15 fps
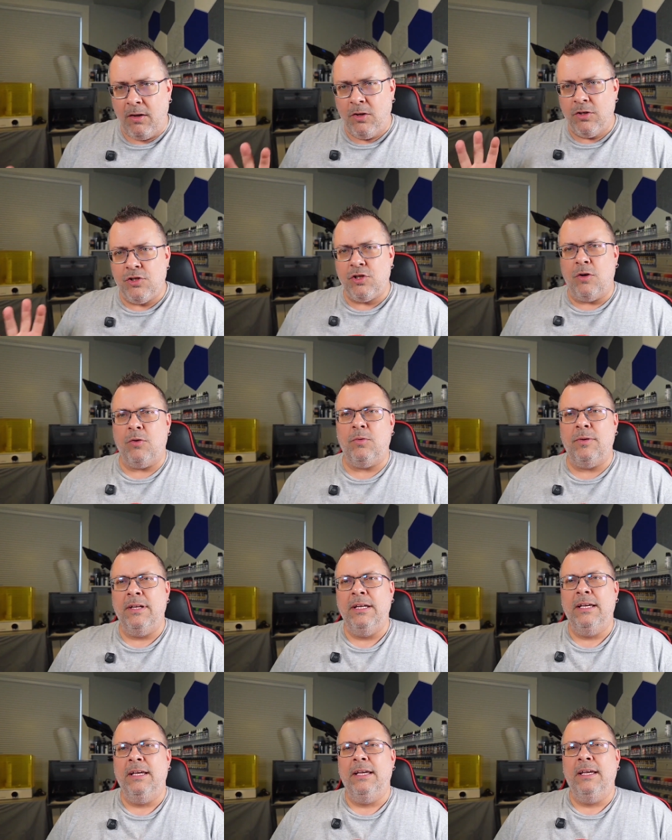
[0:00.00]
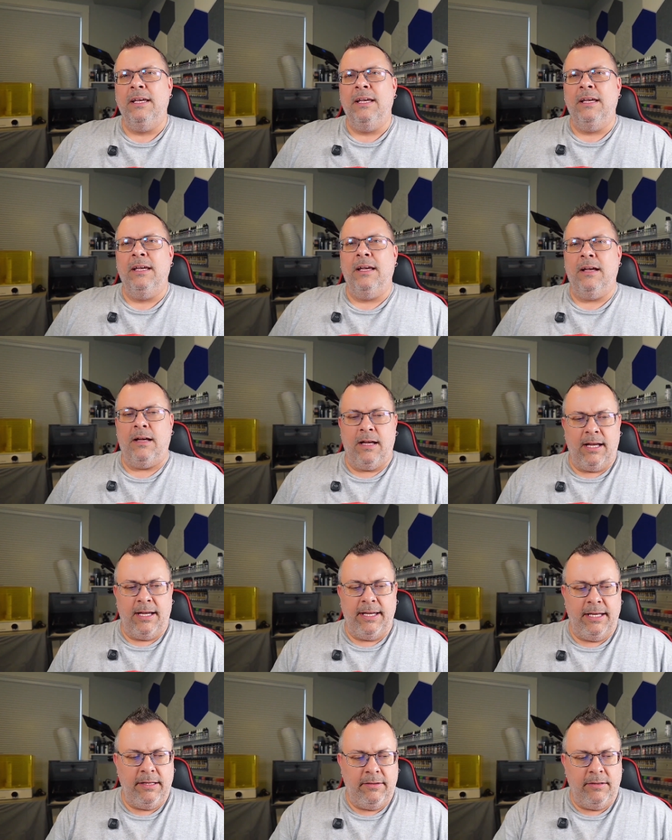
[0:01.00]
so
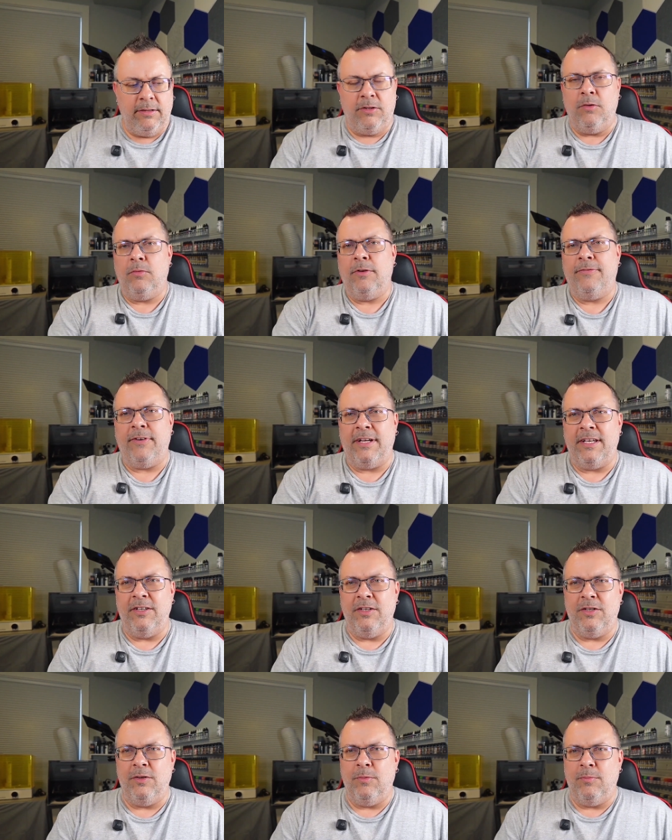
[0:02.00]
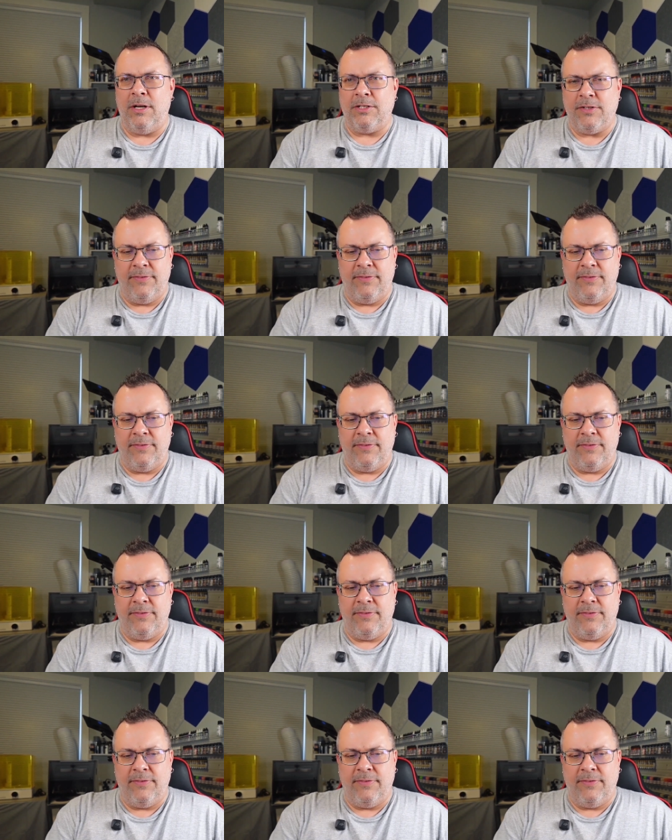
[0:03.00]
I don't know if I can do much